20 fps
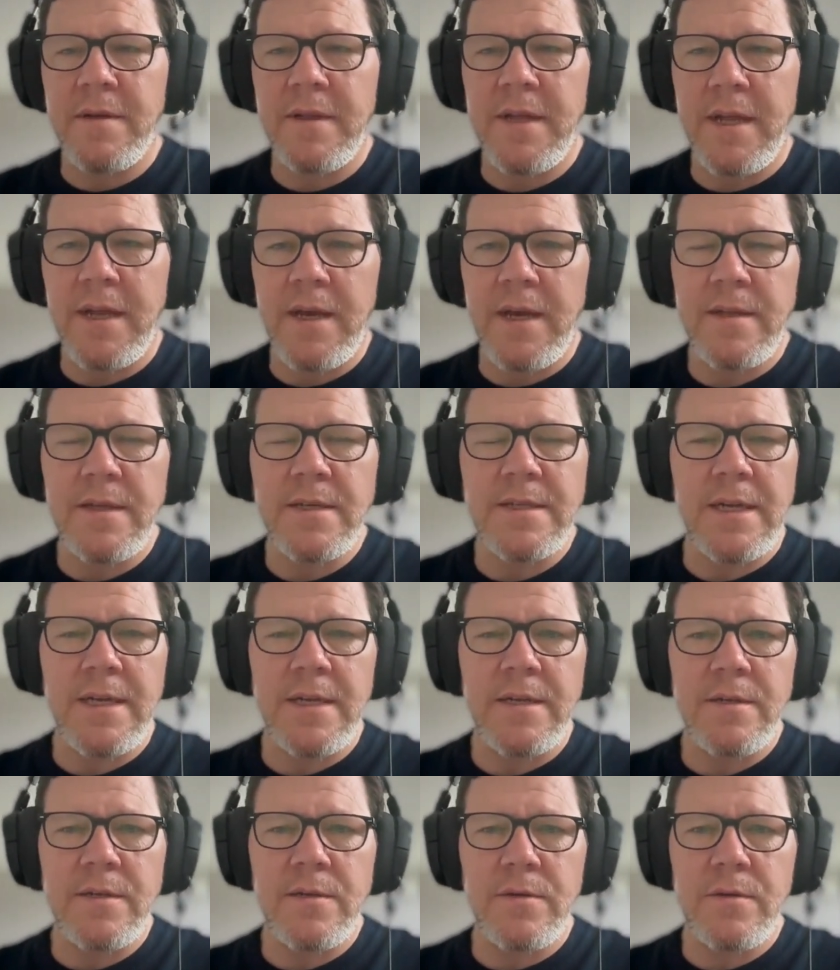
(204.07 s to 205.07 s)
Then I
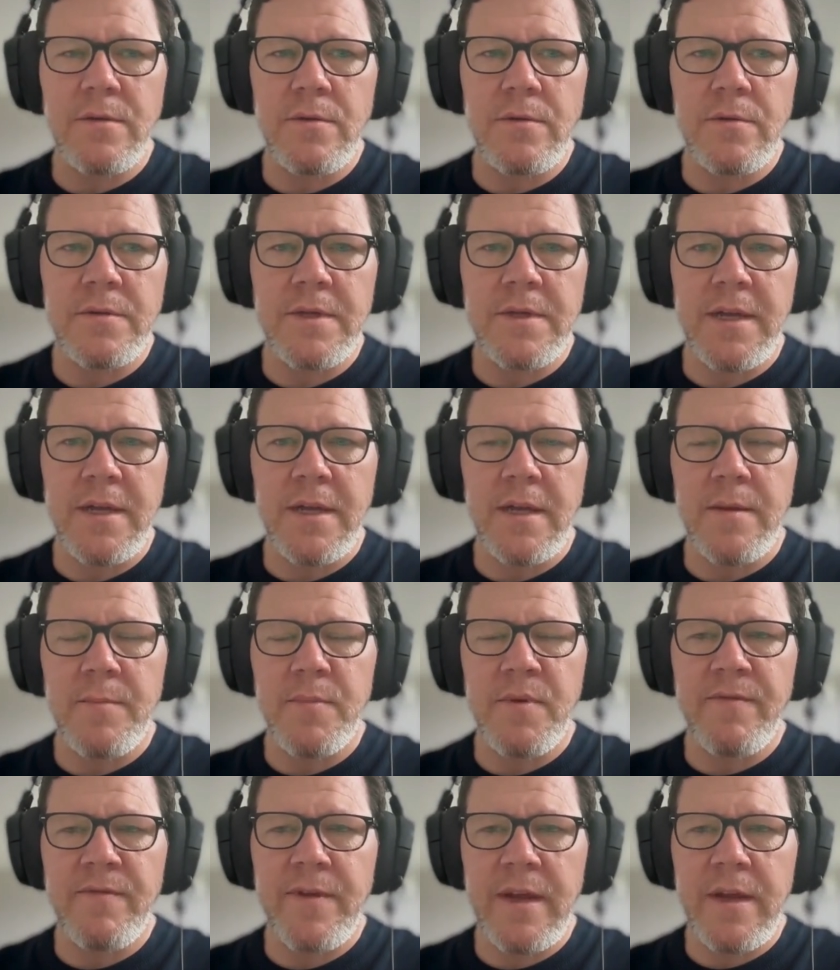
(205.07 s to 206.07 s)
decided to take a leap
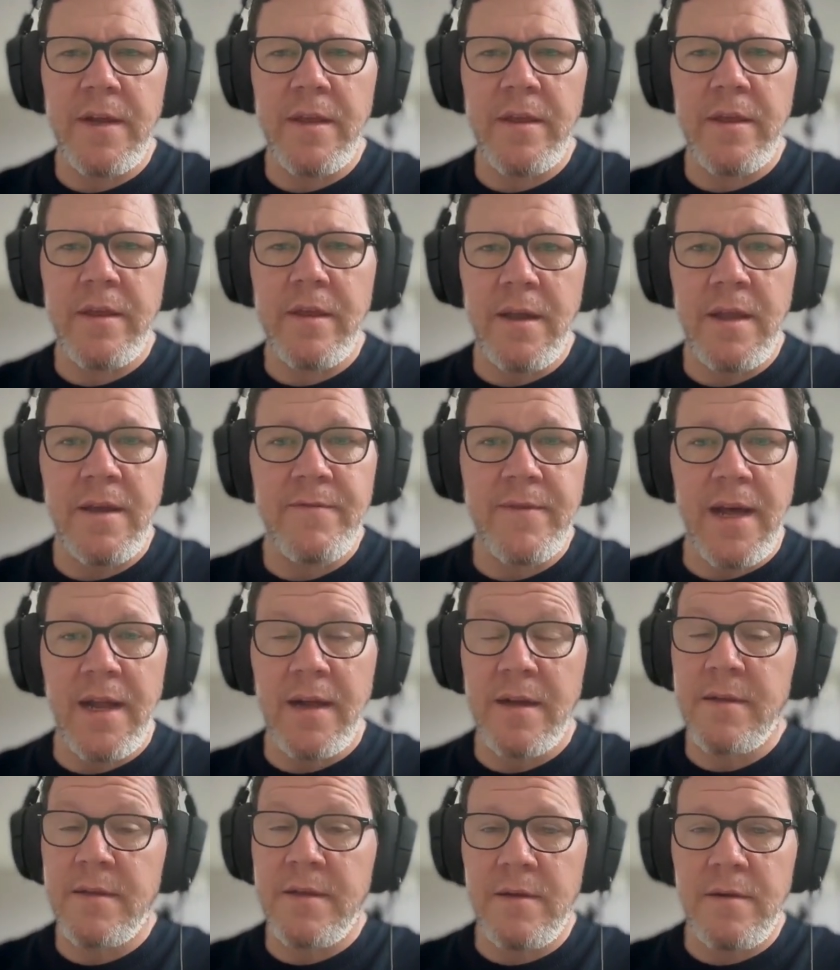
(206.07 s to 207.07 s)
of faith, left
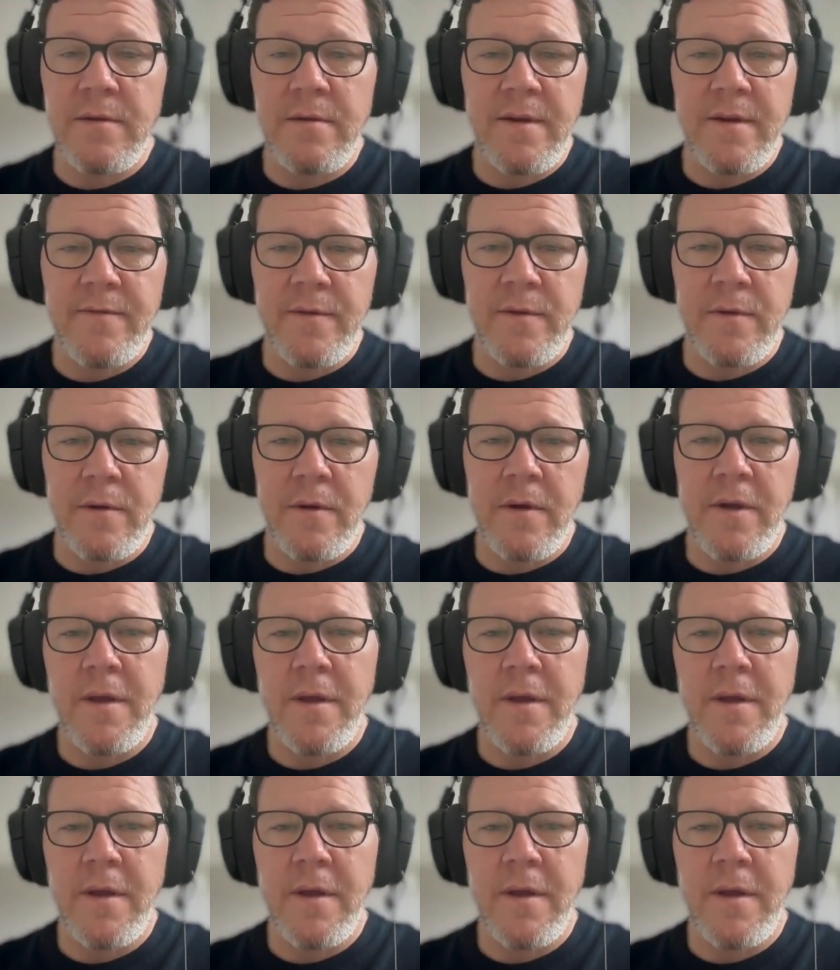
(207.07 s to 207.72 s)
Alcatel after